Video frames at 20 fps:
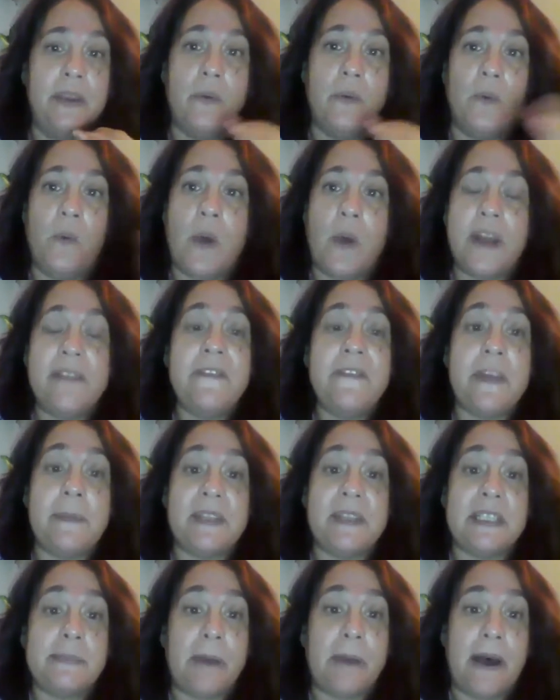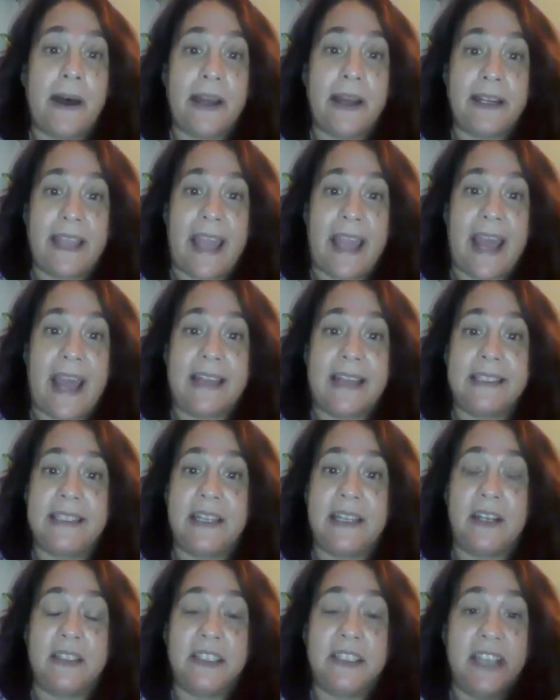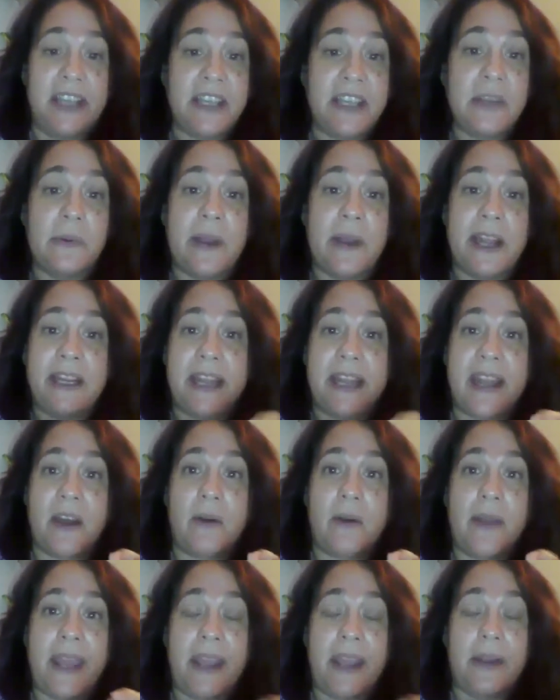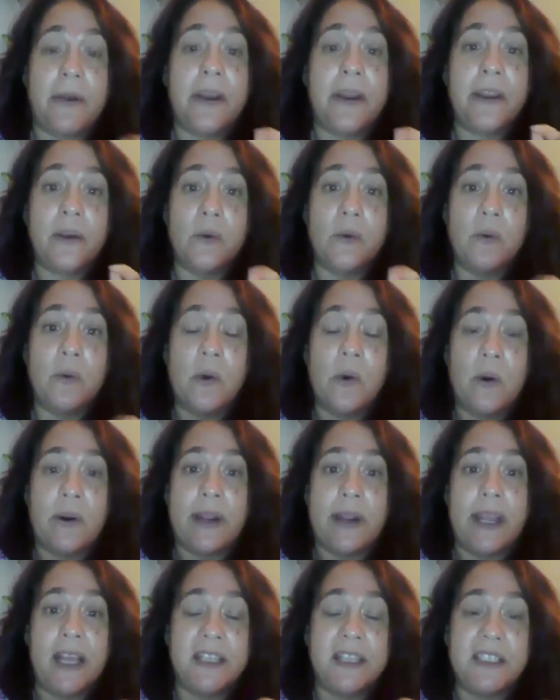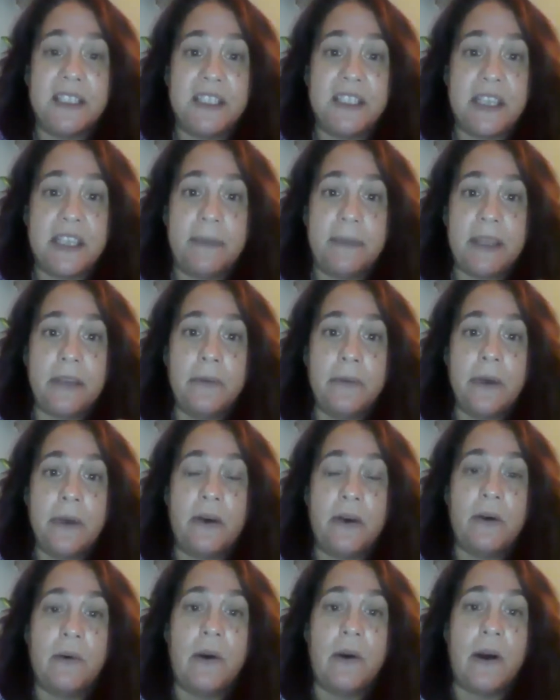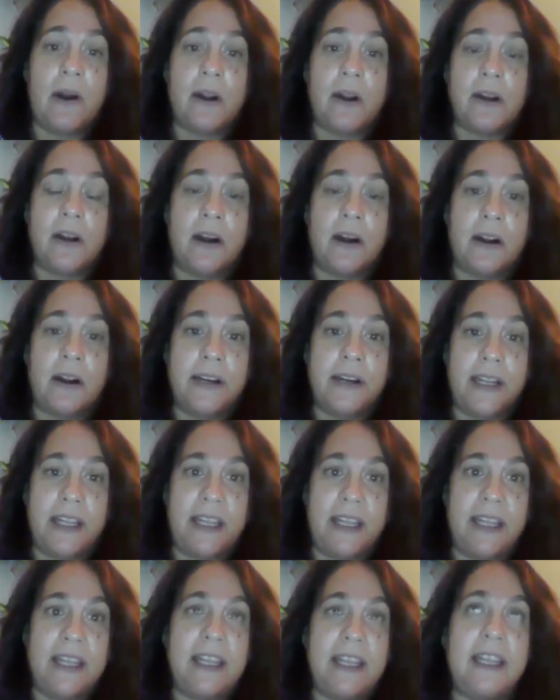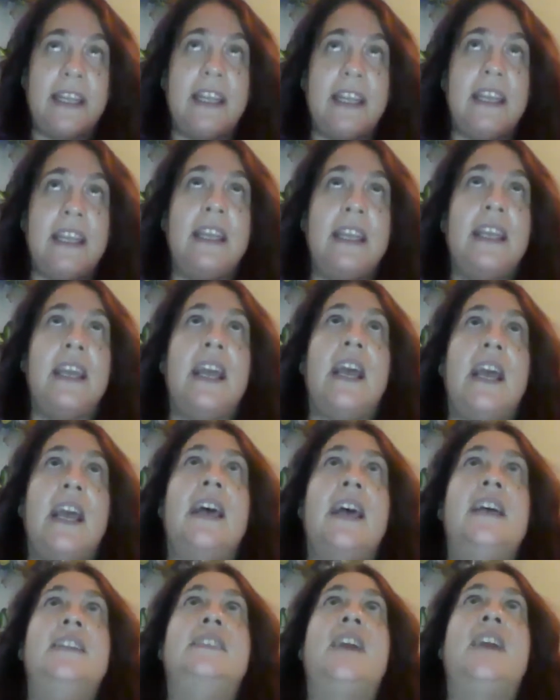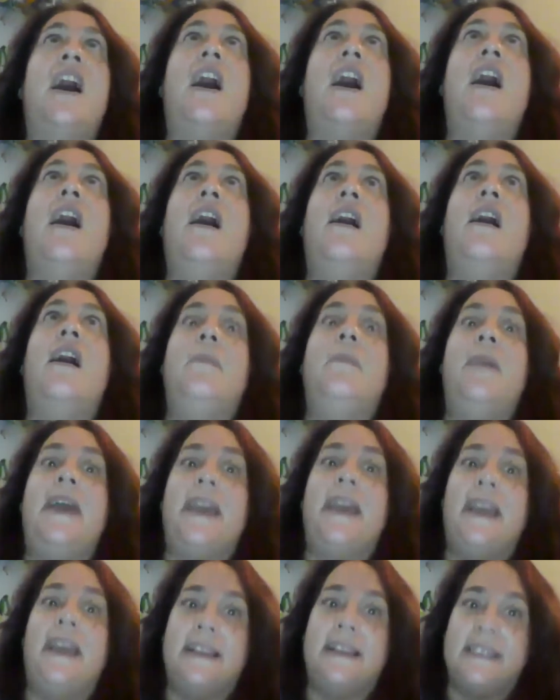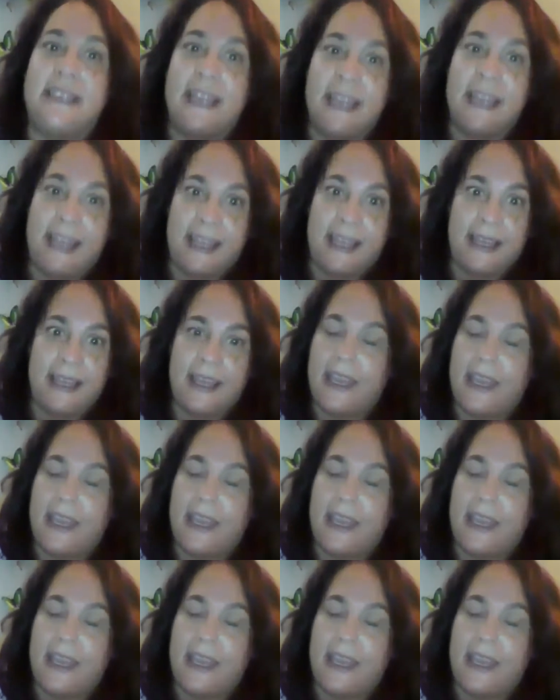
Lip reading: One of them is podcasts, and I'll tell you right now, Eric Worre, it's Worre, he is amazing.